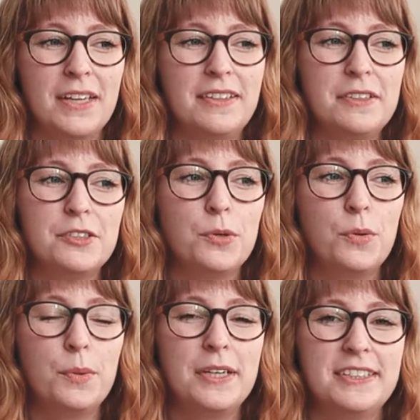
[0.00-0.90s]
there's
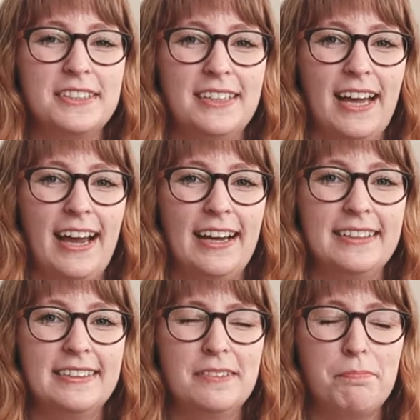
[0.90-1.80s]
always
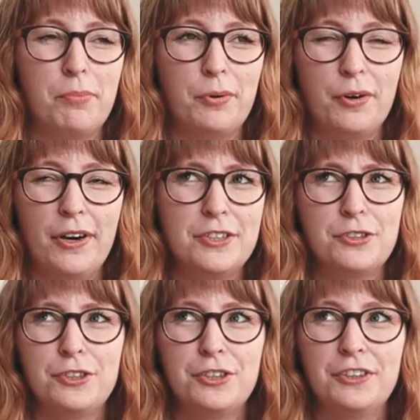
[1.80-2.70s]
that
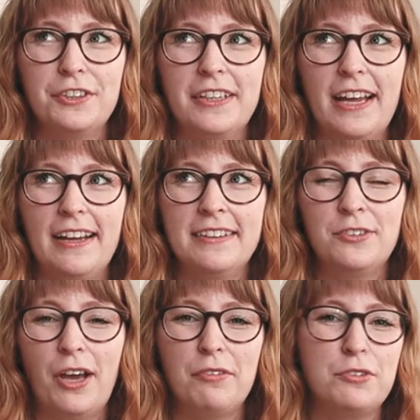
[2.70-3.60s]
pressure that
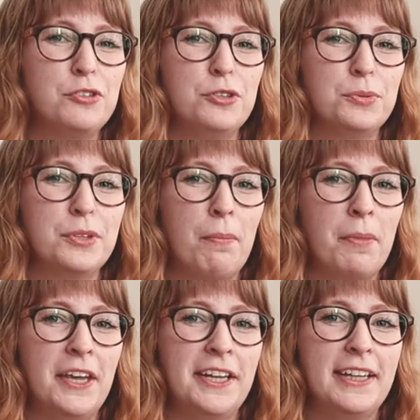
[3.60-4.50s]
you have to choose
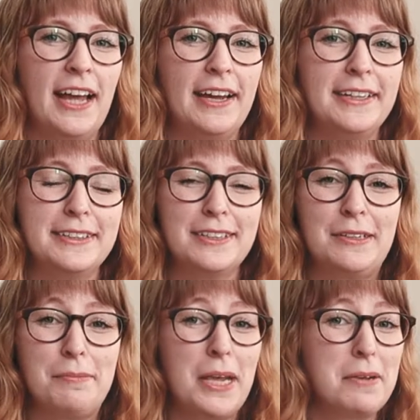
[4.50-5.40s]
something that is
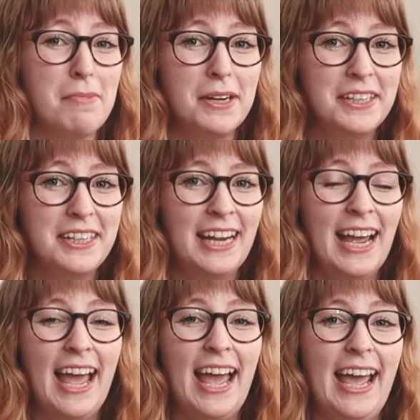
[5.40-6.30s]
gonna make money.
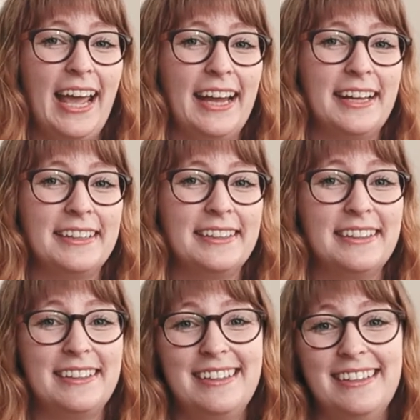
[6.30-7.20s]
And
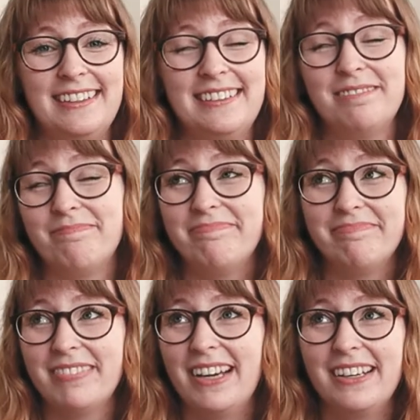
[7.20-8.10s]

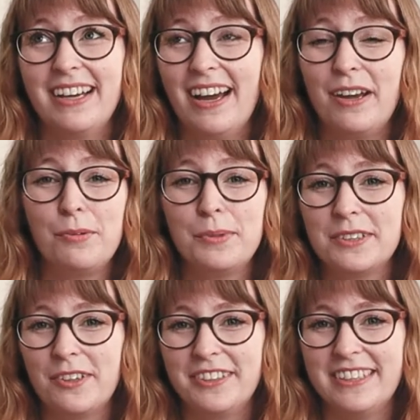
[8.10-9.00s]
I always
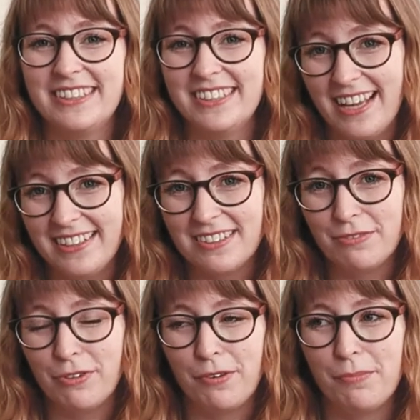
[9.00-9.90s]
got this sense
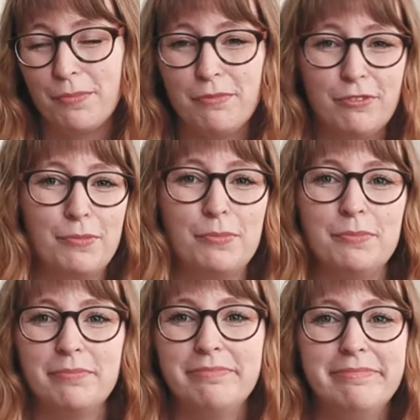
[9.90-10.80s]

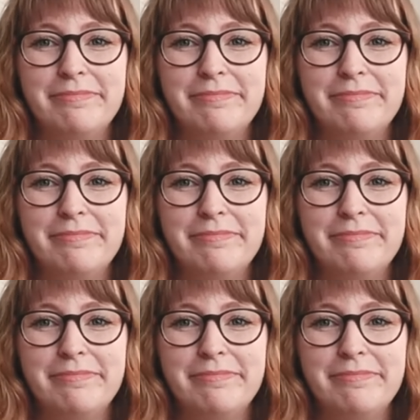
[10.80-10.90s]
from